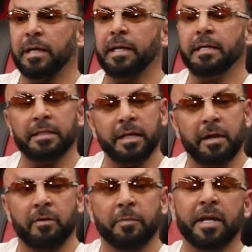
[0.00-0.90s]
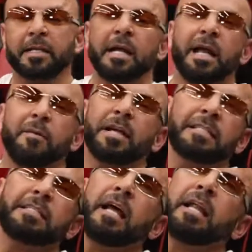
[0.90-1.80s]
It is scary because it's
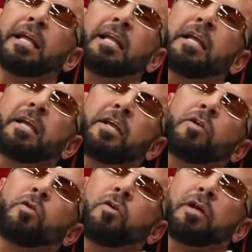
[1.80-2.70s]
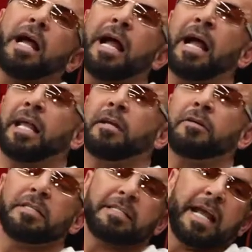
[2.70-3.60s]
not like, look, I can
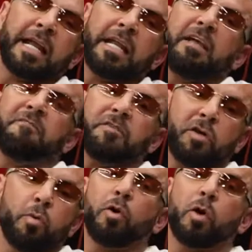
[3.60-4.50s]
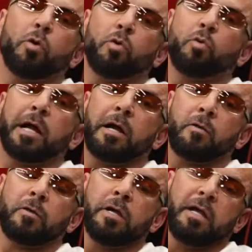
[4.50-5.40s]
understand if you were going
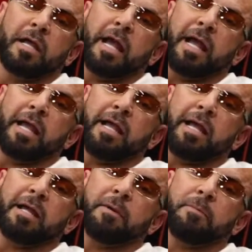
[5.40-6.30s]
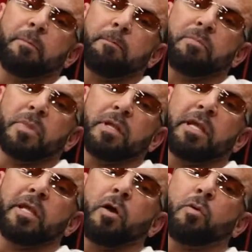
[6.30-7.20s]
around and,
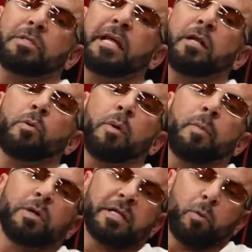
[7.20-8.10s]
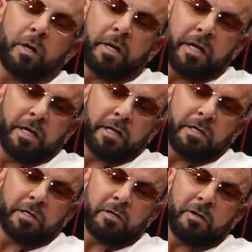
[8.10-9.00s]
telling women what they wanted to
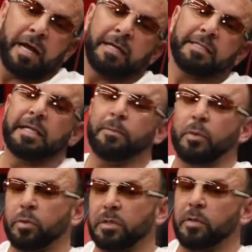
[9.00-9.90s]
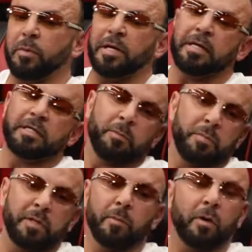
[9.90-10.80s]
hear and sleeping with them and then
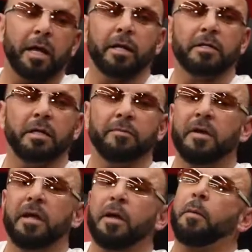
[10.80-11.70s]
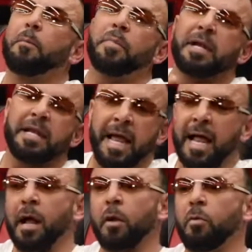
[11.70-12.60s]
dumping them and all that kind of stuff. But
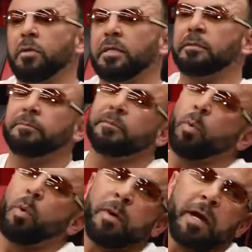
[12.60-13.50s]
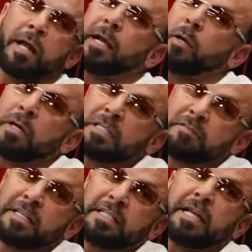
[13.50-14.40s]
now, women are kind of
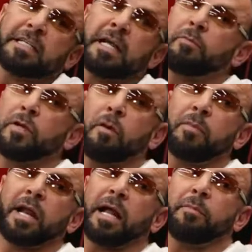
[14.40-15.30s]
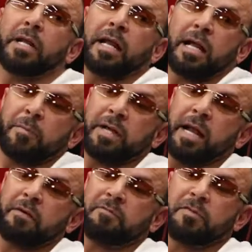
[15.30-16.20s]
aggressive these days. Bro,
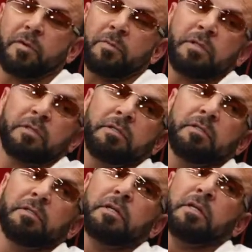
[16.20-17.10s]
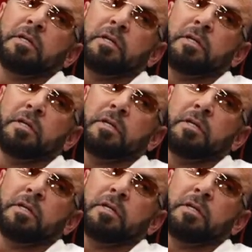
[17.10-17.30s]
it's a different world, man.